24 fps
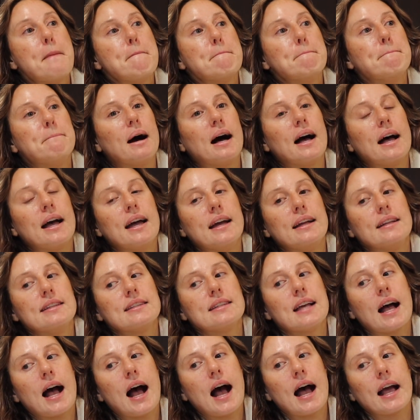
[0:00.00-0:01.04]

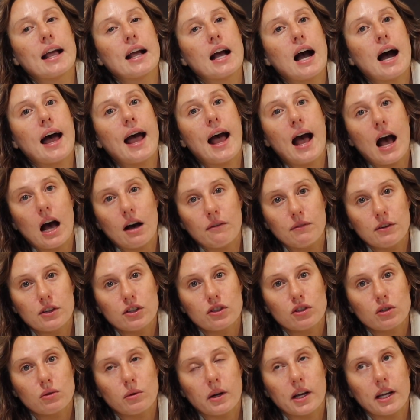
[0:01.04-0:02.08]
But I got half a
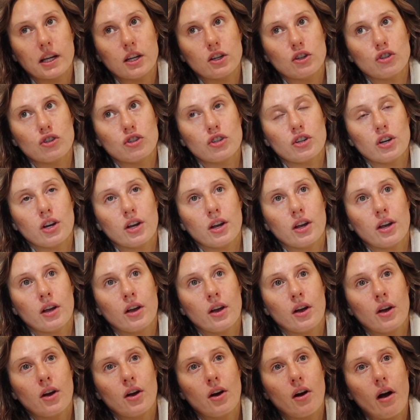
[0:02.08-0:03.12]
syringe,
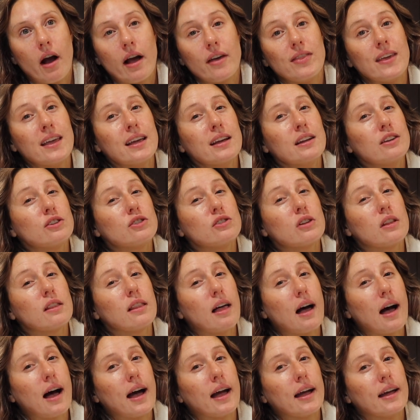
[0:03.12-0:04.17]
I think in
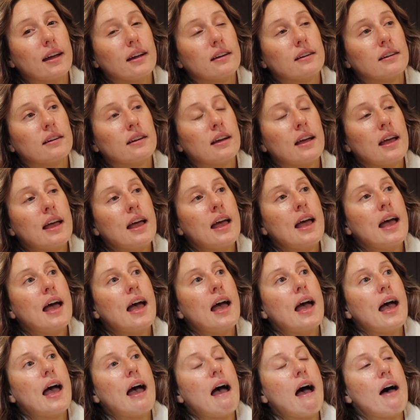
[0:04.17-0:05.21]
July,
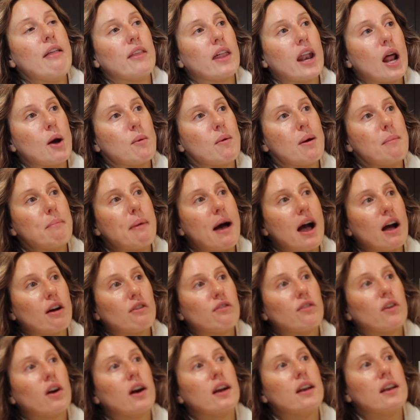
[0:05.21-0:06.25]
and then I went
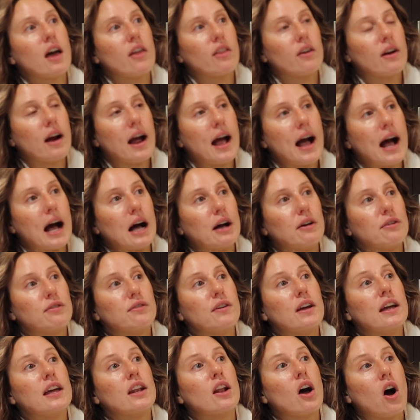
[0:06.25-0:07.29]
back for another
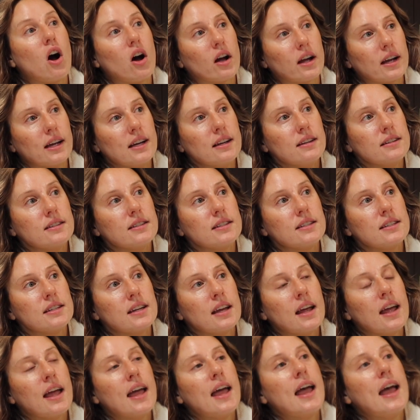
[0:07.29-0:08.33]
half in August.
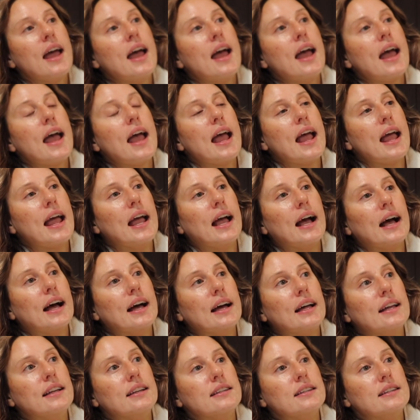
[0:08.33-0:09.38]

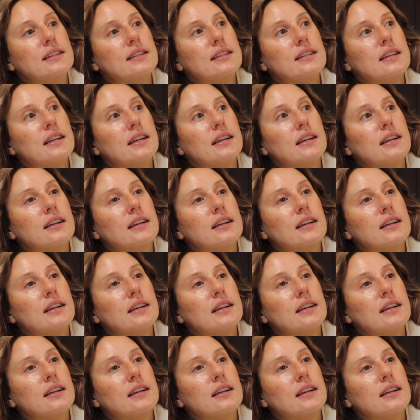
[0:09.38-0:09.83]
And